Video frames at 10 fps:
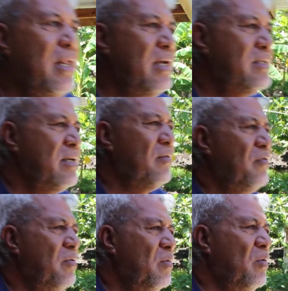There's a
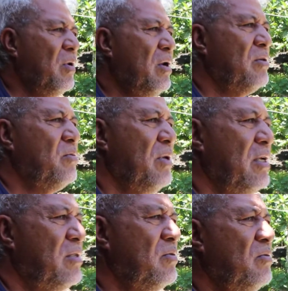few more windows we
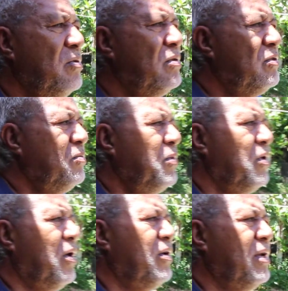need to put
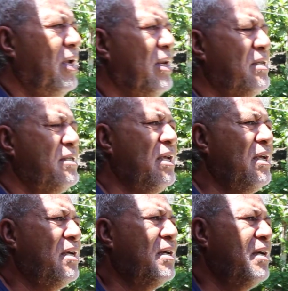on, and a sink
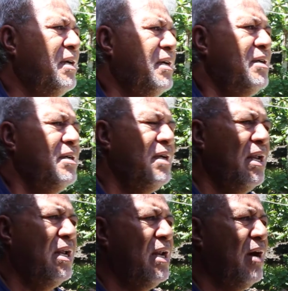
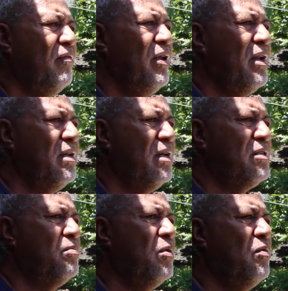and an oven and a
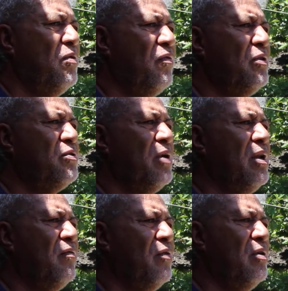small
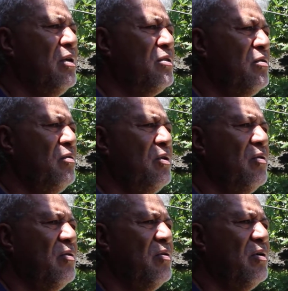refrigerator for her studio
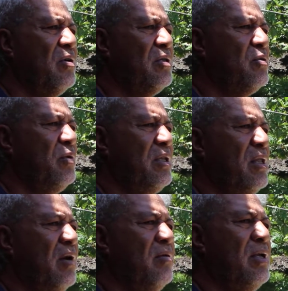or her suite
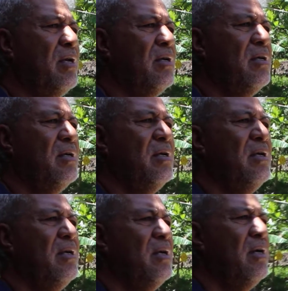down here,
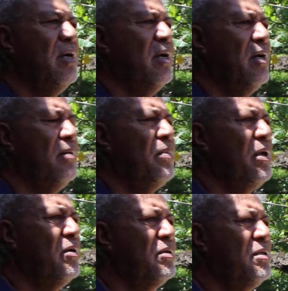
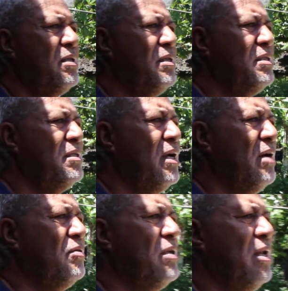because this is the
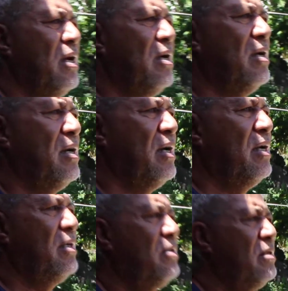house that
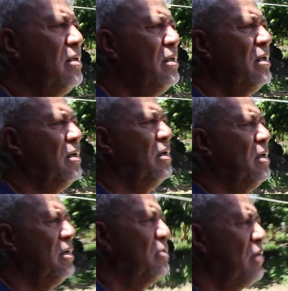I
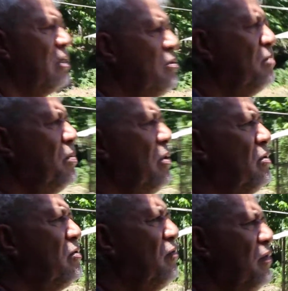tried to
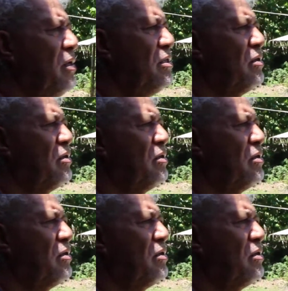build to finish